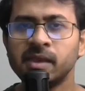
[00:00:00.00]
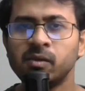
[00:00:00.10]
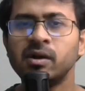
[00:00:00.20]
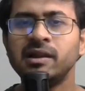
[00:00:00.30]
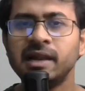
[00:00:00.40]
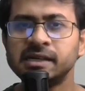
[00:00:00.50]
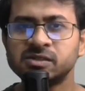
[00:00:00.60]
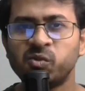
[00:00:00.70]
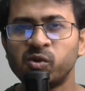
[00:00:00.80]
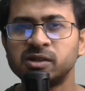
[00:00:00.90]
Now let
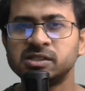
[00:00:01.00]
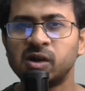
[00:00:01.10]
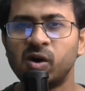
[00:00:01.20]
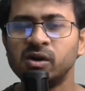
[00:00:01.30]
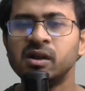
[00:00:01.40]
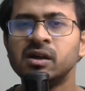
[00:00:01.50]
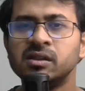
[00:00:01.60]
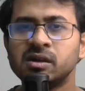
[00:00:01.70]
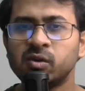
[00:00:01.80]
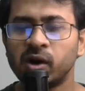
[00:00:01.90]
us focus on
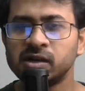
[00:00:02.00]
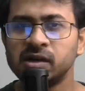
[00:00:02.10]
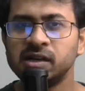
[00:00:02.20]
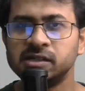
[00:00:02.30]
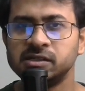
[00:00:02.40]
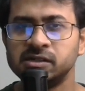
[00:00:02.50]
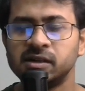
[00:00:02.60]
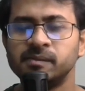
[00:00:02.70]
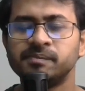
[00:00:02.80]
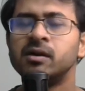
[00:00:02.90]
the quarterly result.